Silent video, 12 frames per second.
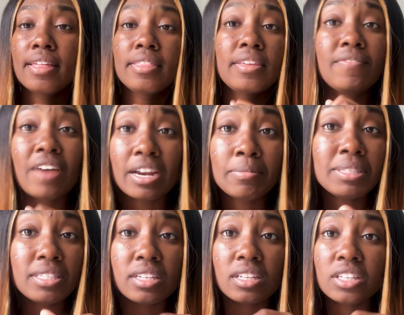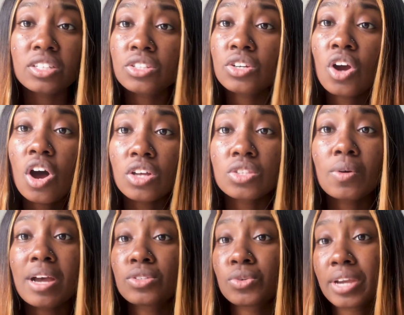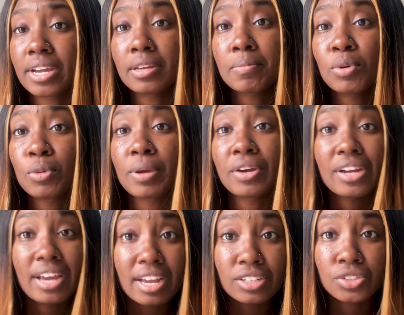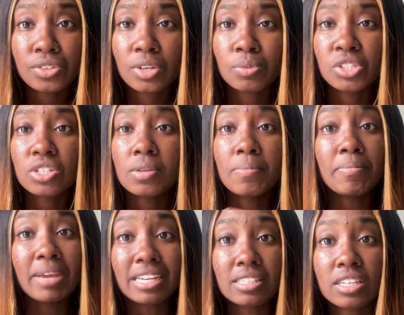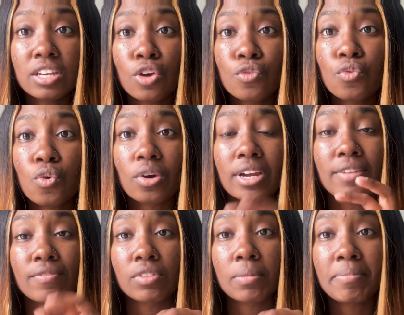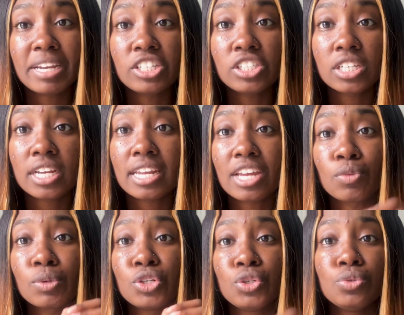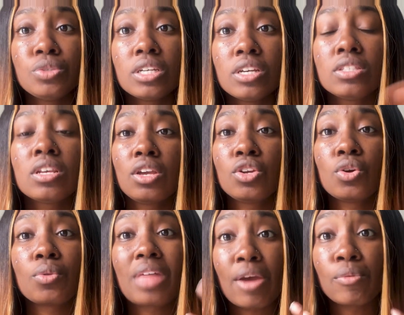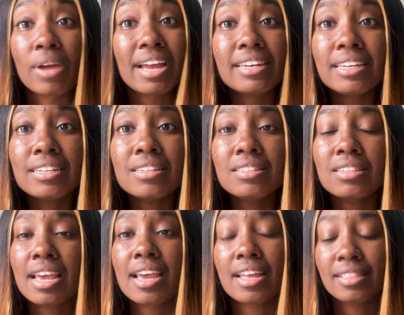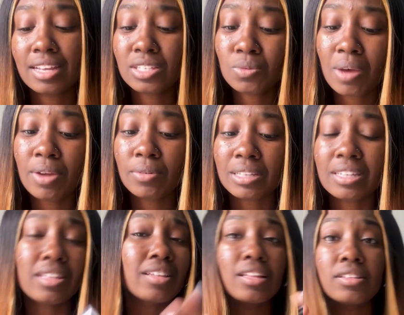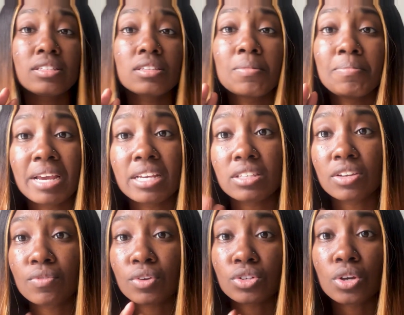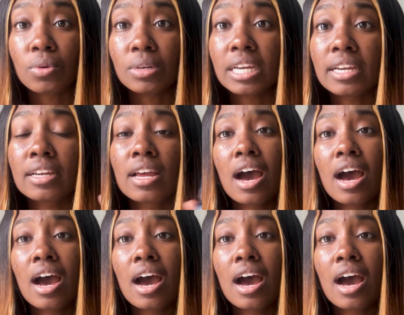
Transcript: The vitamin C elixir also has organic bilberry extract, which is amazing for inflammation, and it reduces, that redness. And that's why I really think that this is amazing for toning.